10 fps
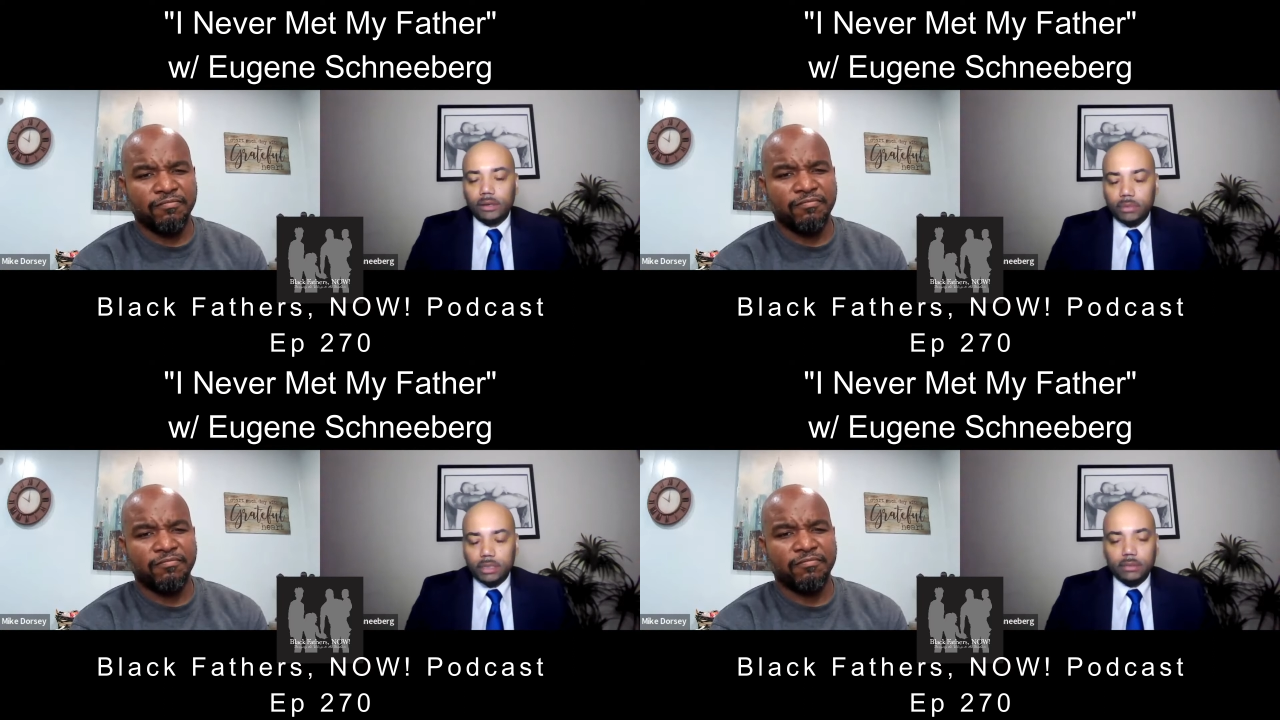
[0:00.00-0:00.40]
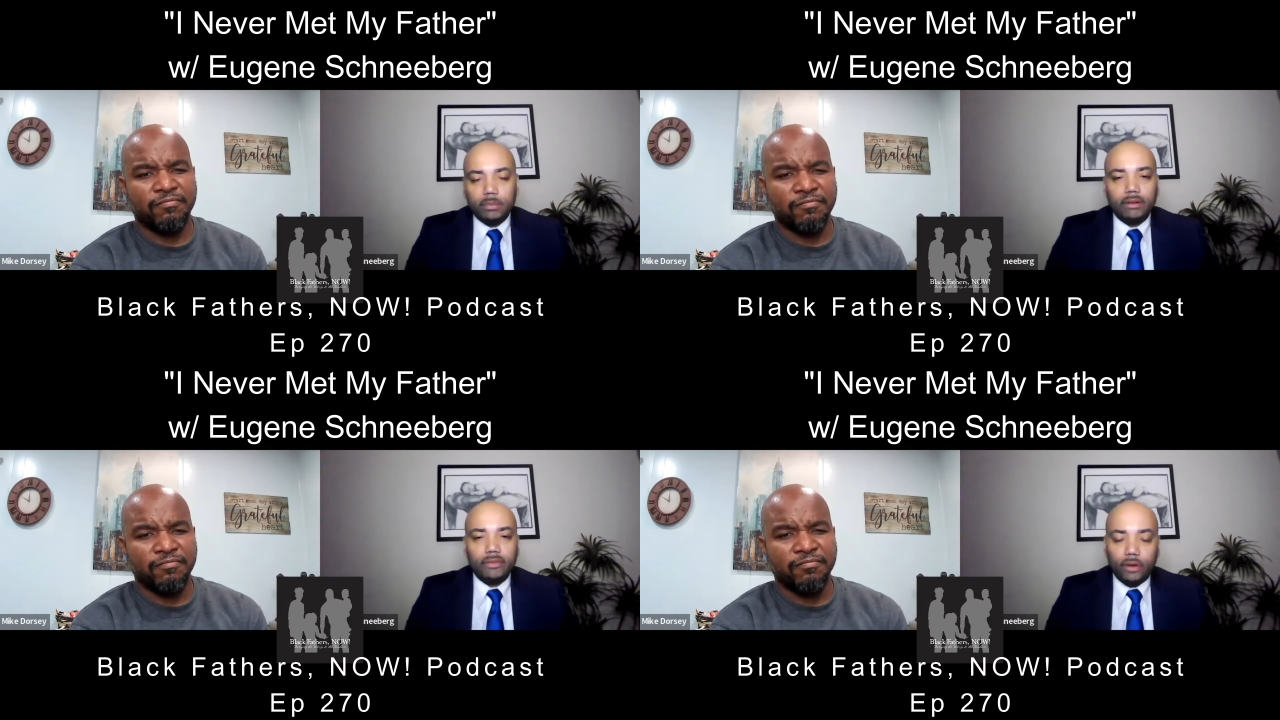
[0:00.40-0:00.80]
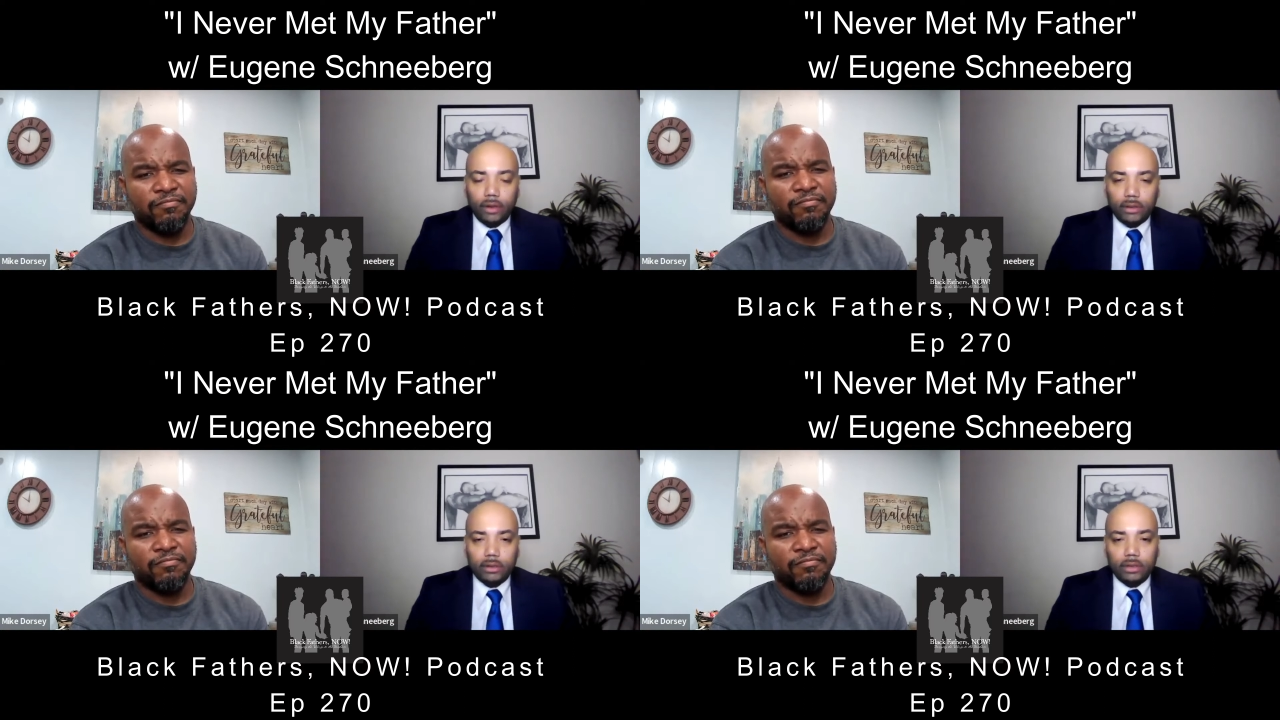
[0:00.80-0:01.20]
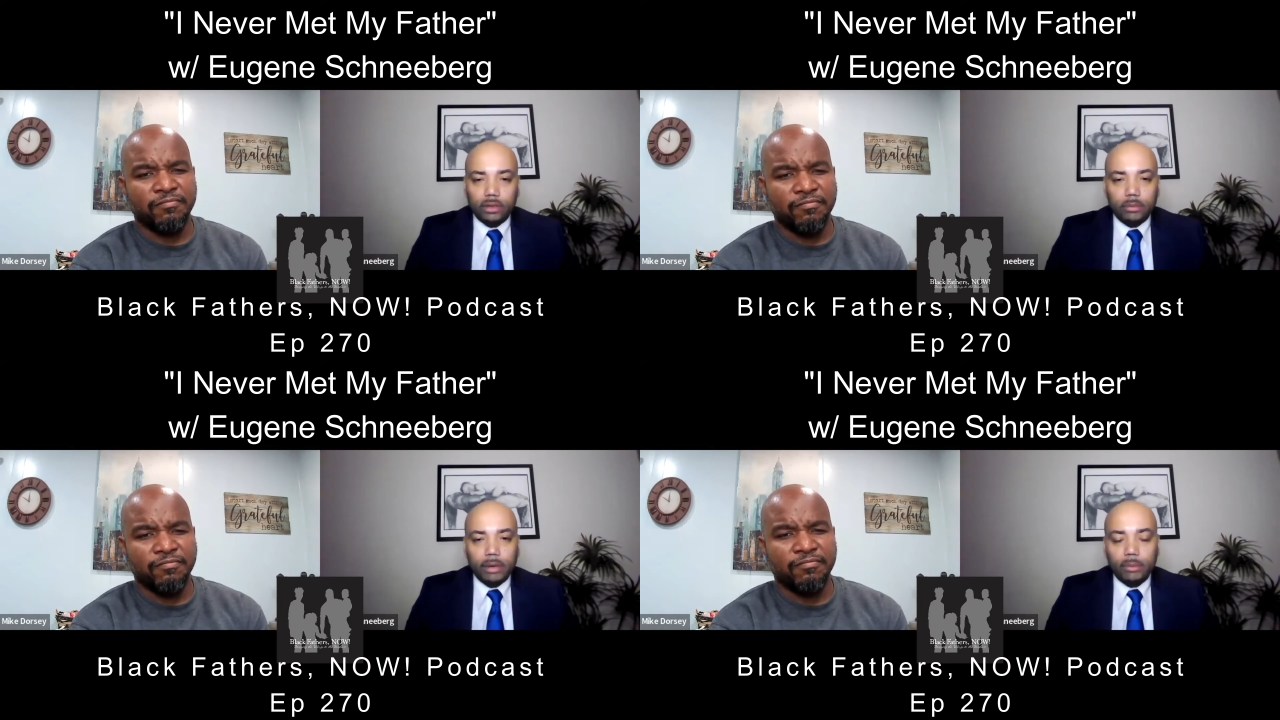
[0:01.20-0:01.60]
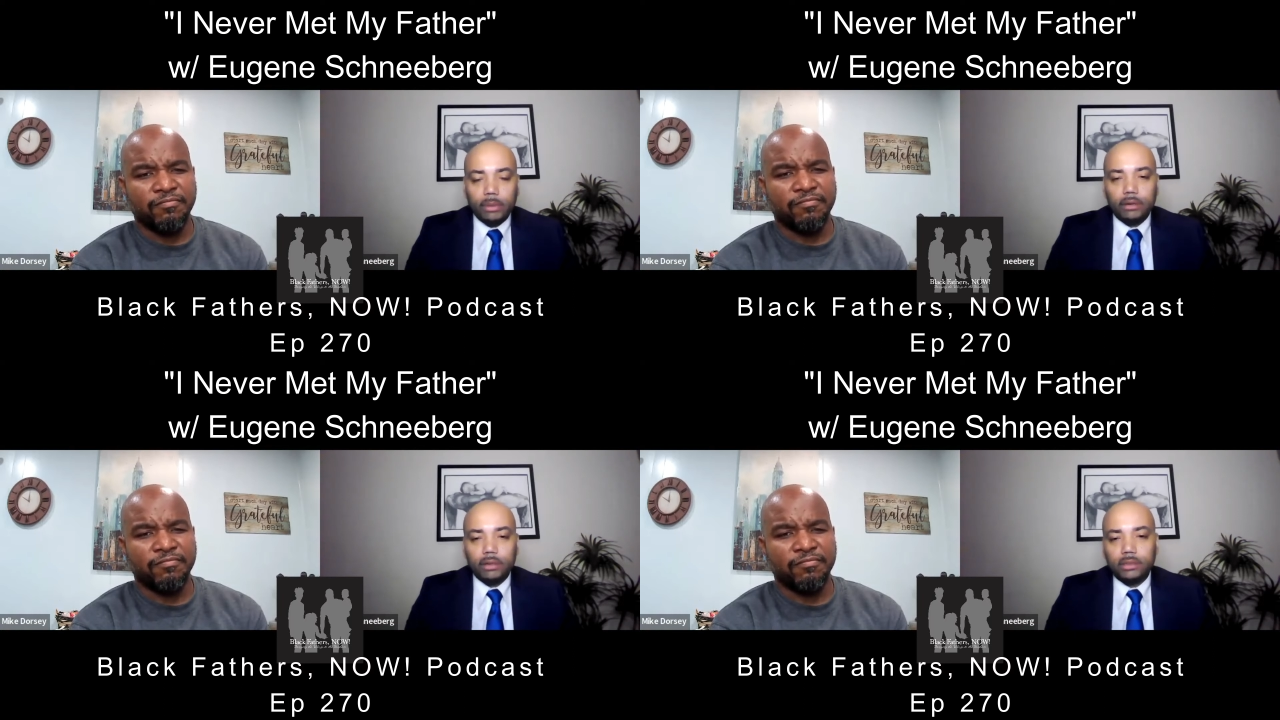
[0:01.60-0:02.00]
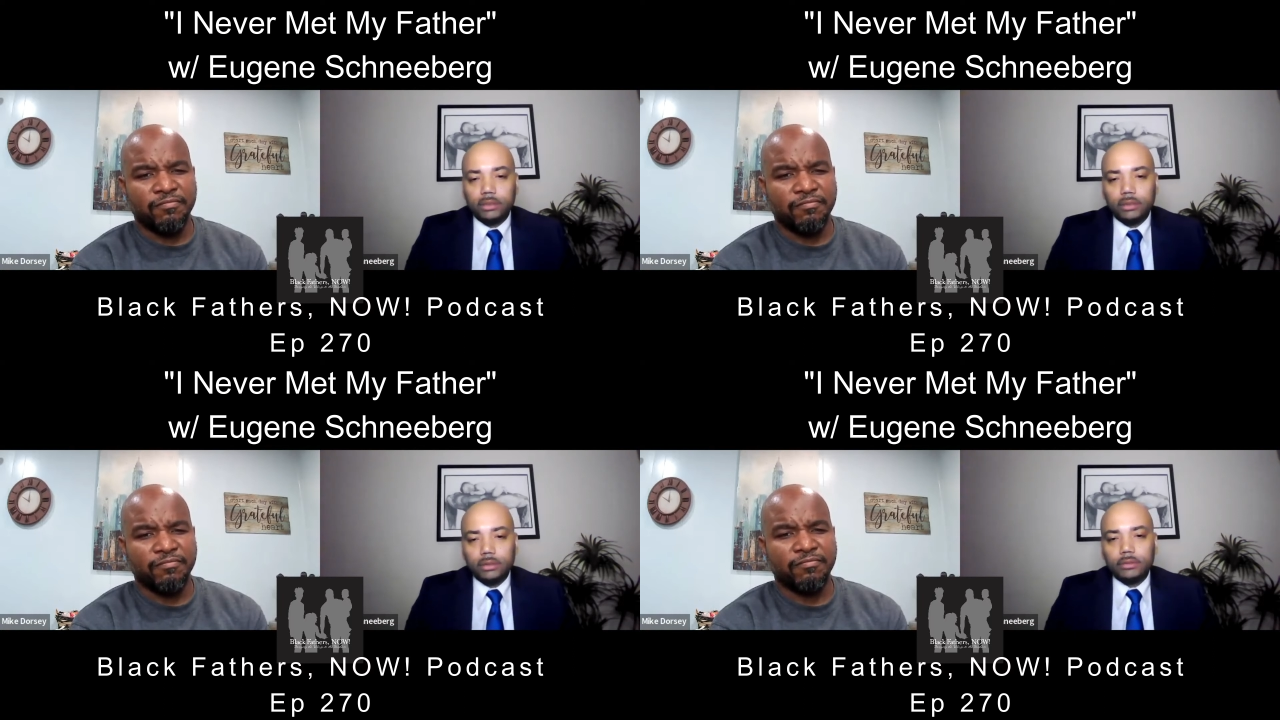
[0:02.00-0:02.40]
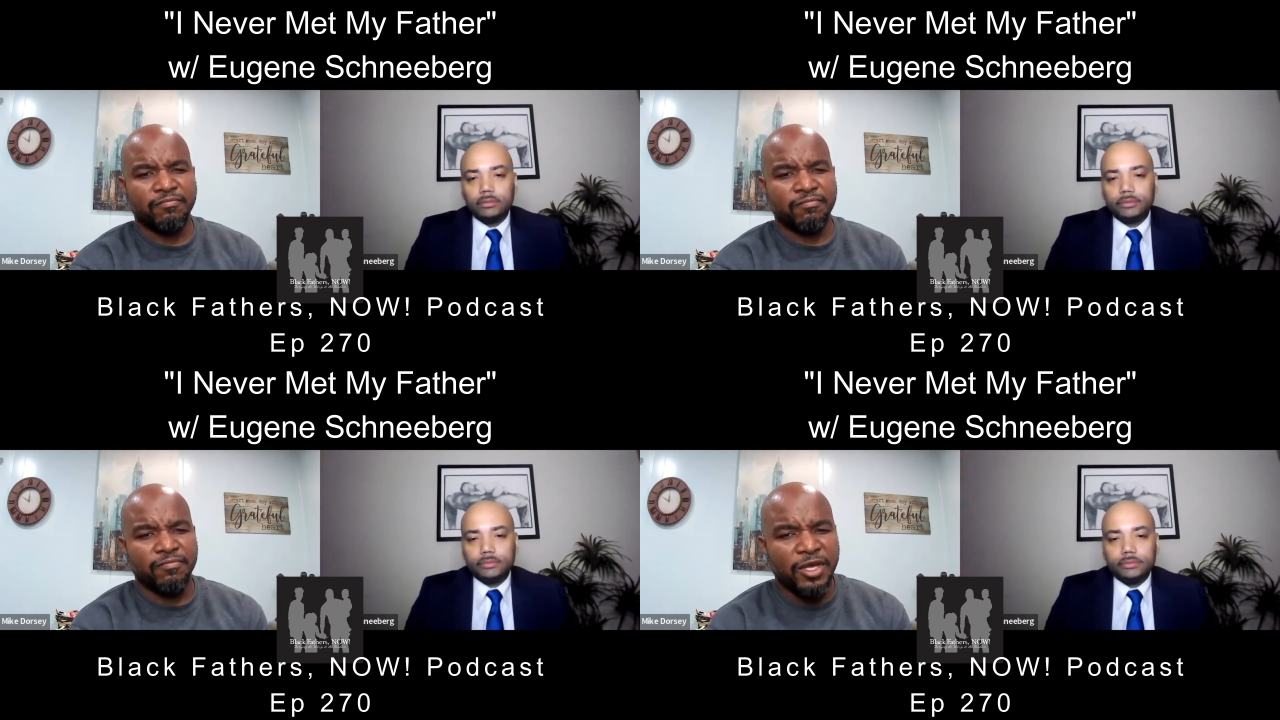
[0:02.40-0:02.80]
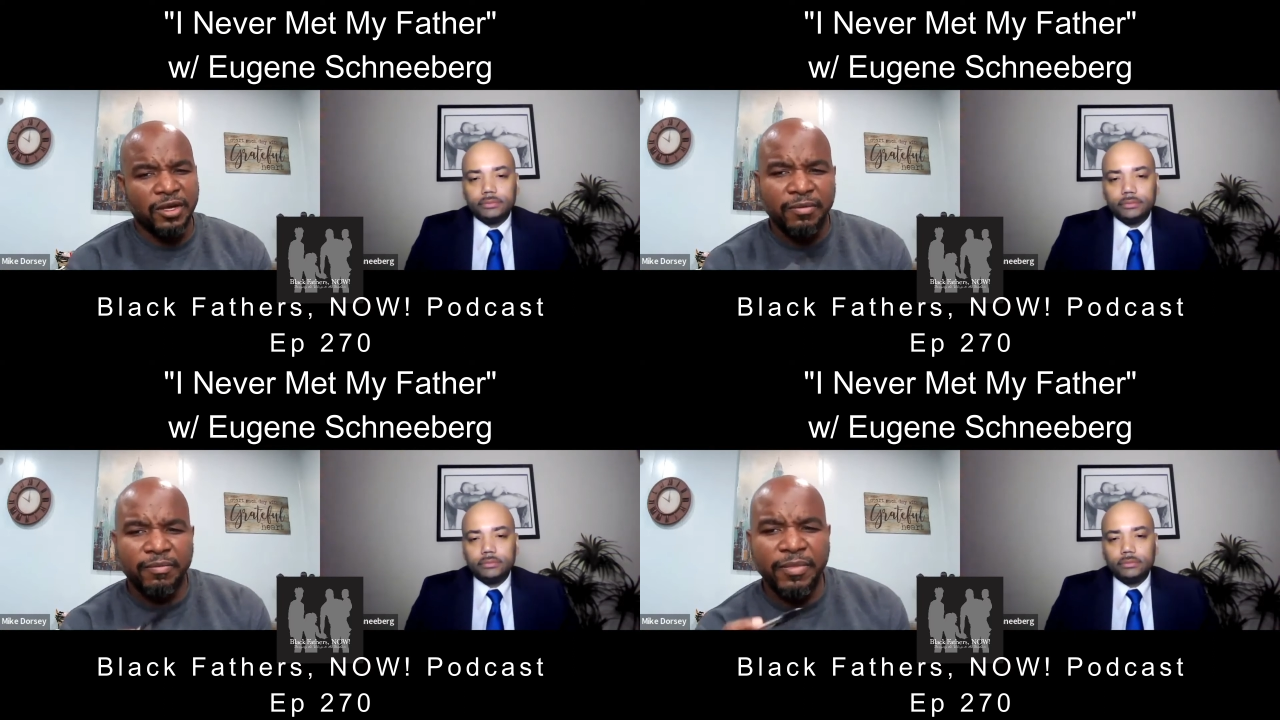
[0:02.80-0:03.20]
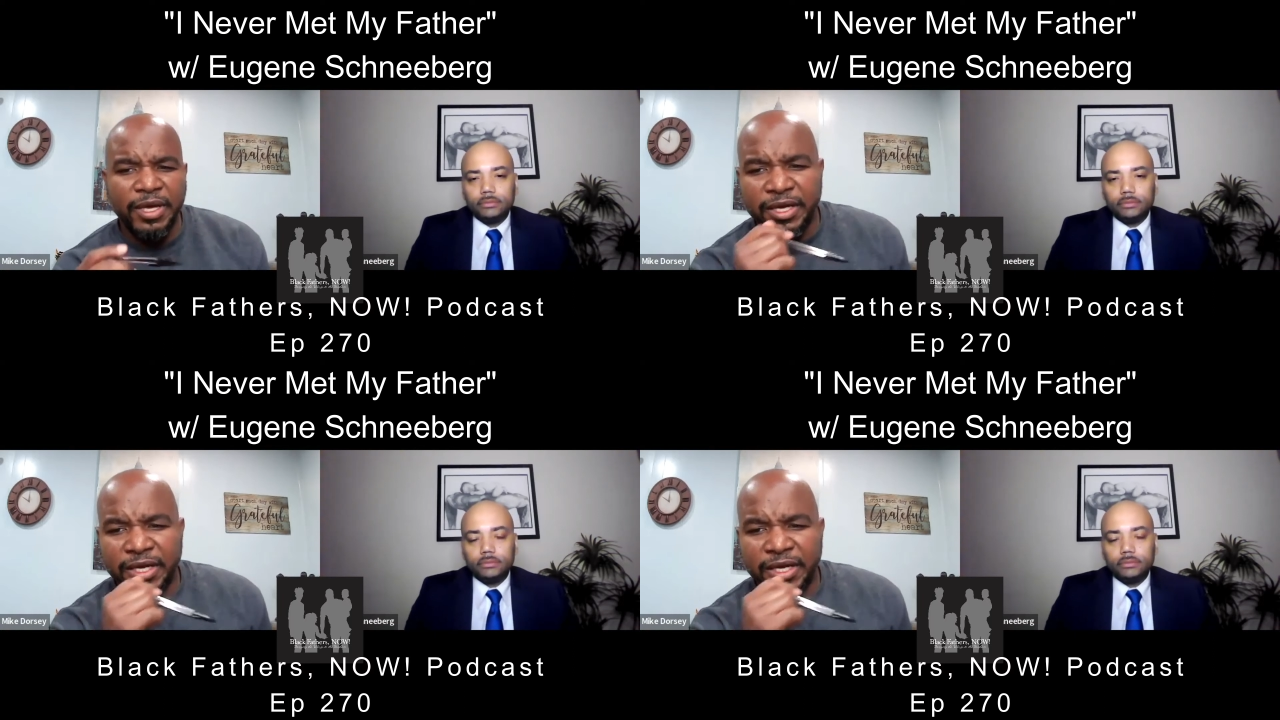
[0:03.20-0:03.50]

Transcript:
Speaker 1: families, about fatherhood, and about marriage. Man,